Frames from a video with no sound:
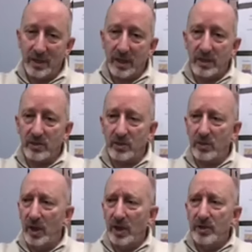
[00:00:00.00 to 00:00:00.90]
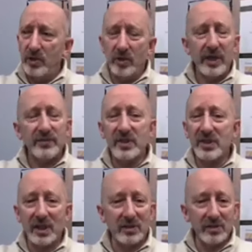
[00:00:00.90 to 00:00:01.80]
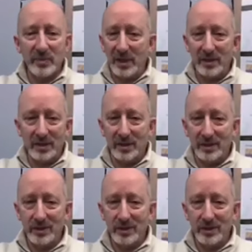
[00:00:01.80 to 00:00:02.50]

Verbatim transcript: Okay, so you don't have to sell them anything.